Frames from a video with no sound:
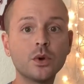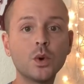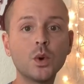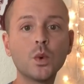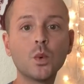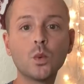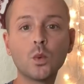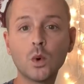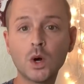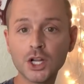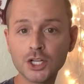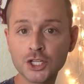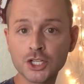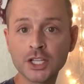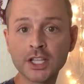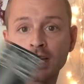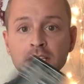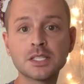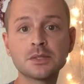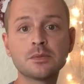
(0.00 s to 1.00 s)
watch
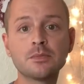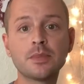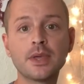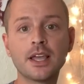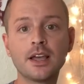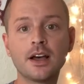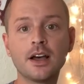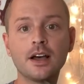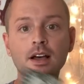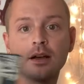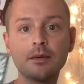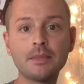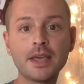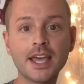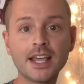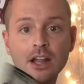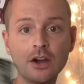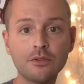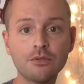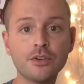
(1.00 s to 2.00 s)
things
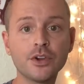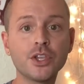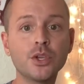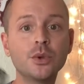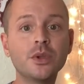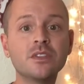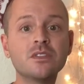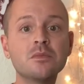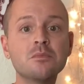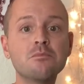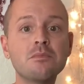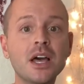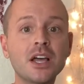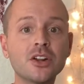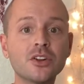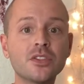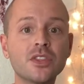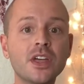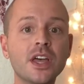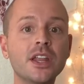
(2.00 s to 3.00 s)
pan out for you even
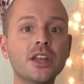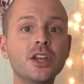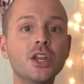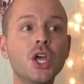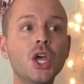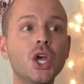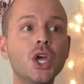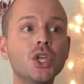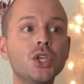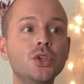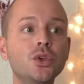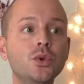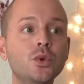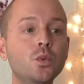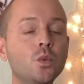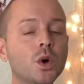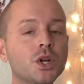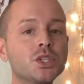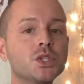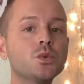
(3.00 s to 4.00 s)
better than you
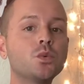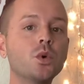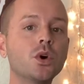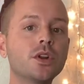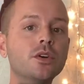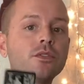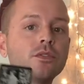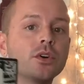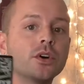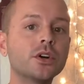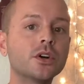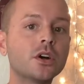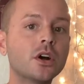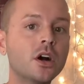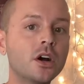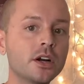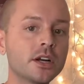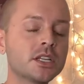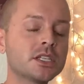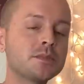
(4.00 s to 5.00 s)
once would have or
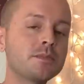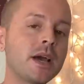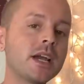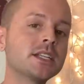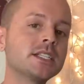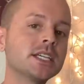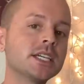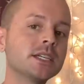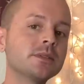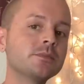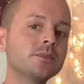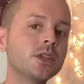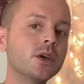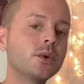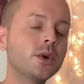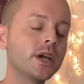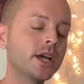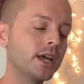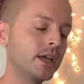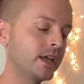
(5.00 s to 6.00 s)
are expecting,
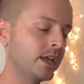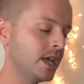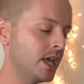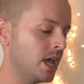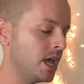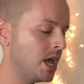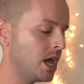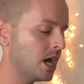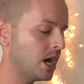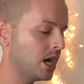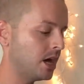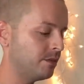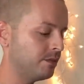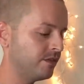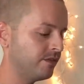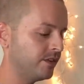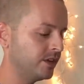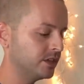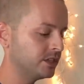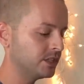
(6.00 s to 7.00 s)
okay? It
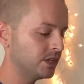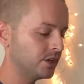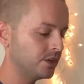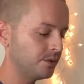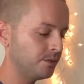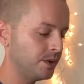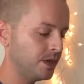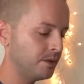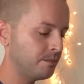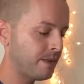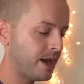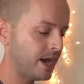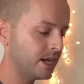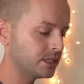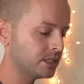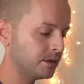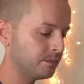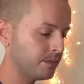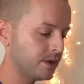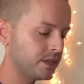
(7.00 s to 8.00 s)
feels like you're being backed
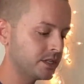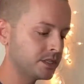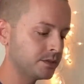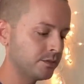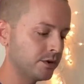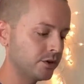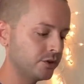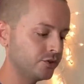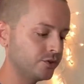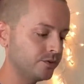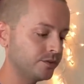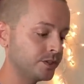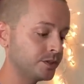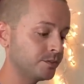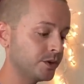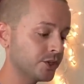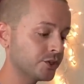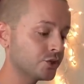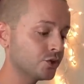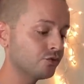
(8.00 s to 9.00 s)
up by the
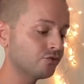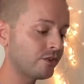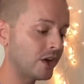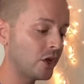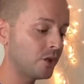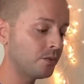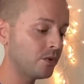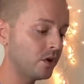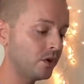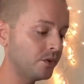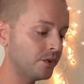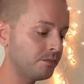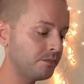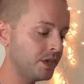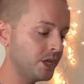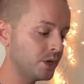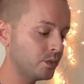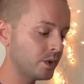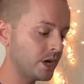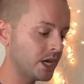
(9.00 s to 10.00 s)
spiritual realm all the
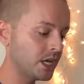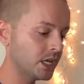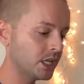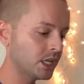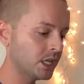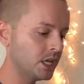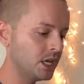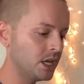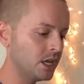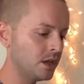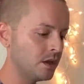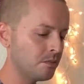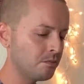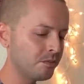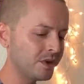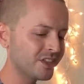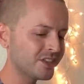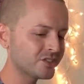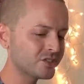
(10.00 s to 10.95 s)
meanwhile. But there's